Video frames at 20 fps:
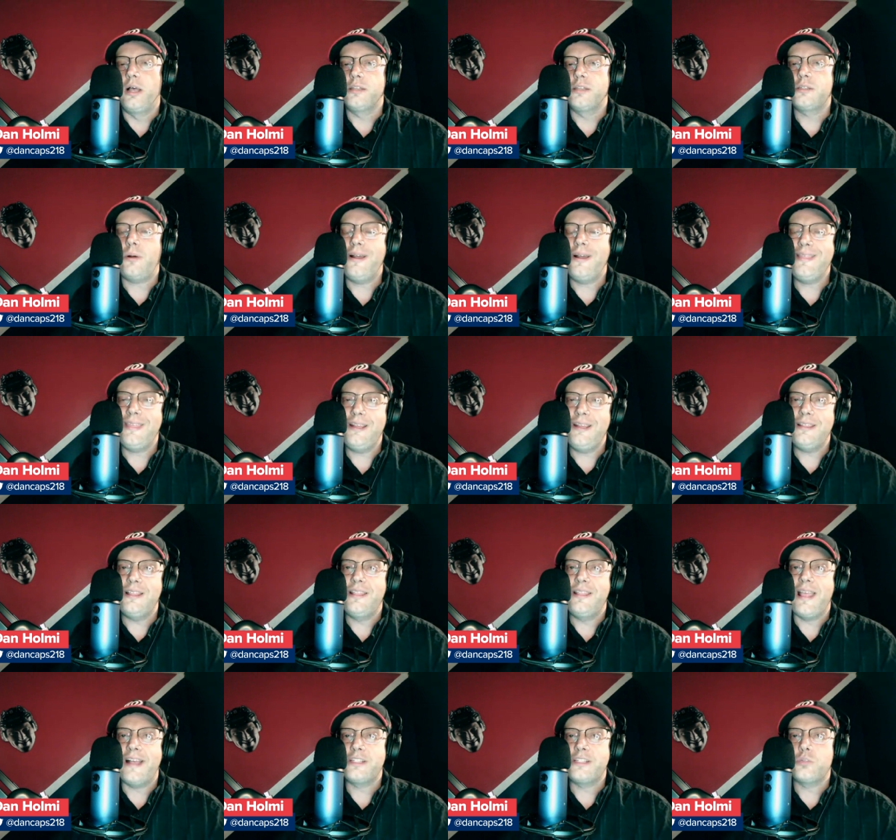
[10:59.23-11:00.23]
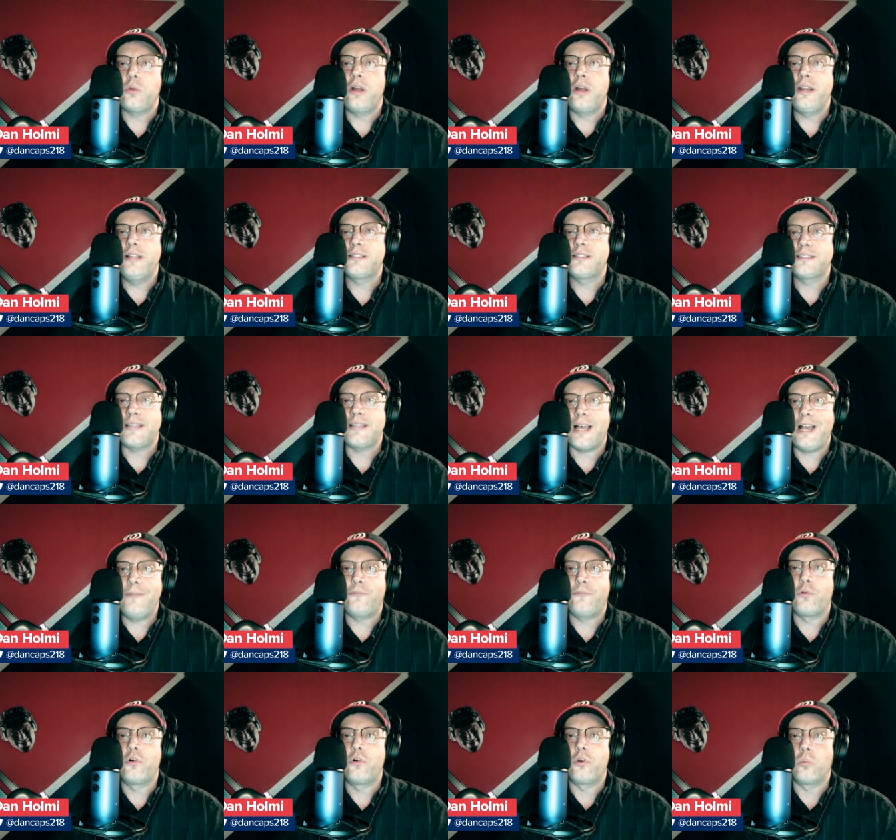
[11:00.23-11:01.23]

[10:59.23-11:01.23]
So I think that that's what it's time for,